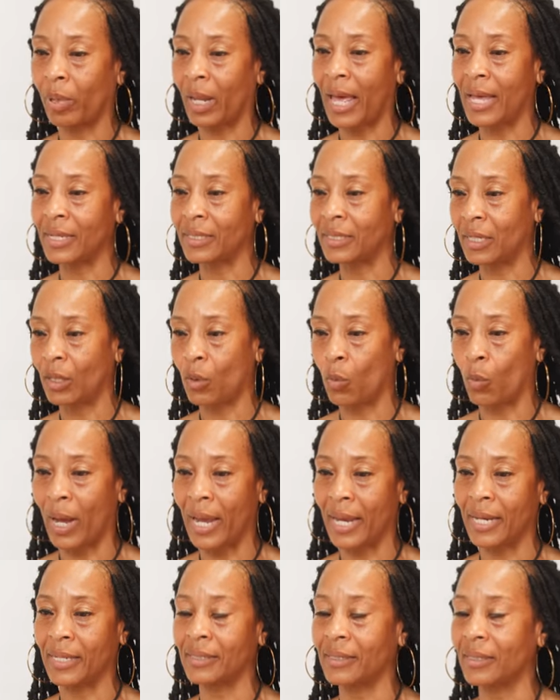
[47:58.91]
plastic
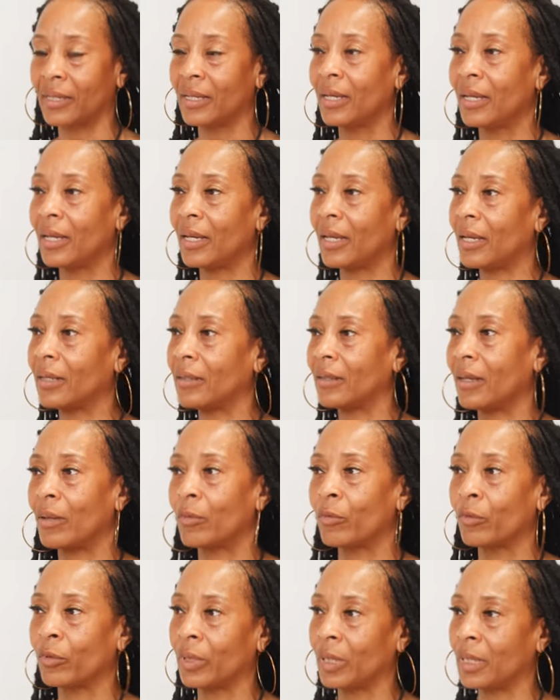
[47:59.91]
waste,
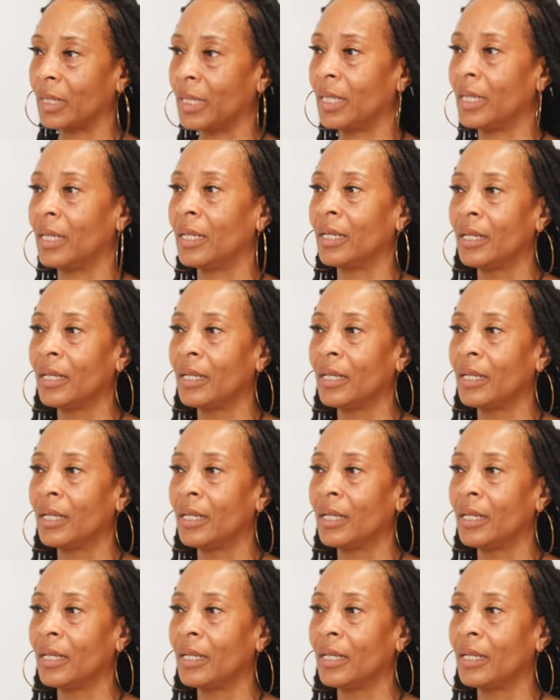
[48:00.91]
it really